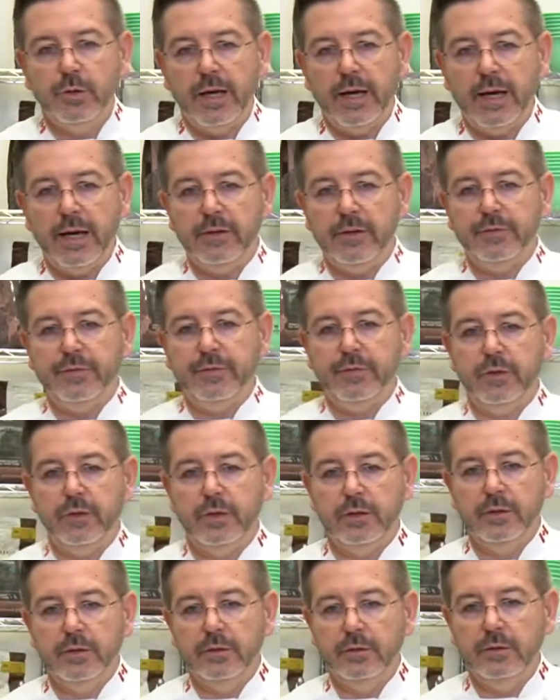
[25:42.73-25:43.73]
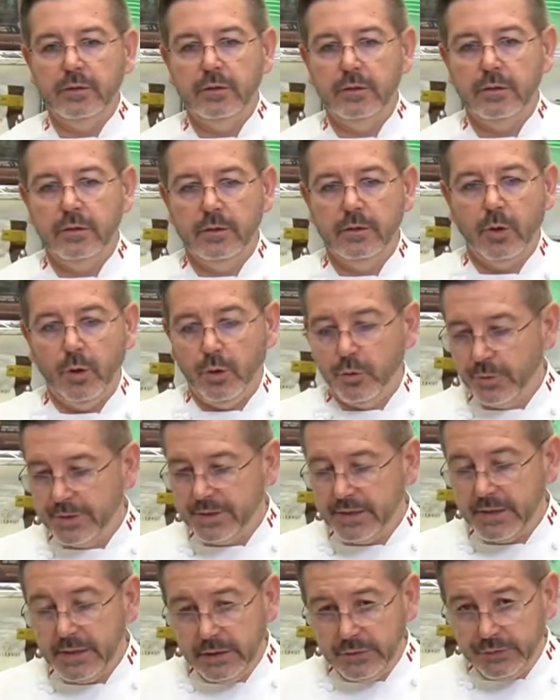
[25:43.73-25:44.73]
you have all
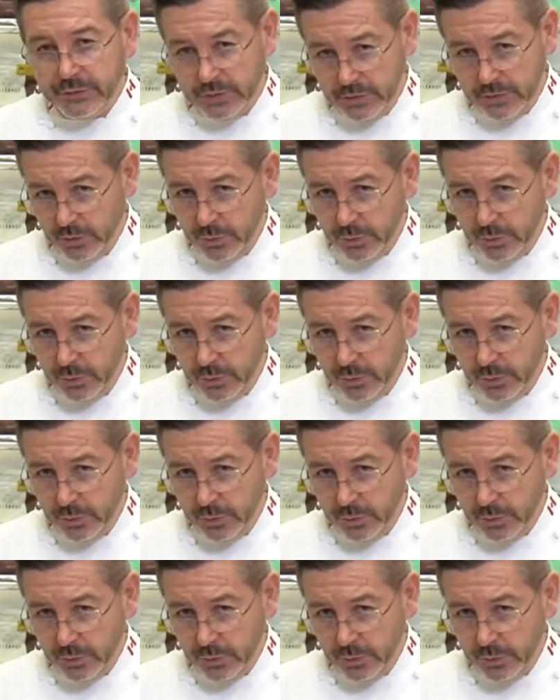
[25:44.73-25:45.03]
received,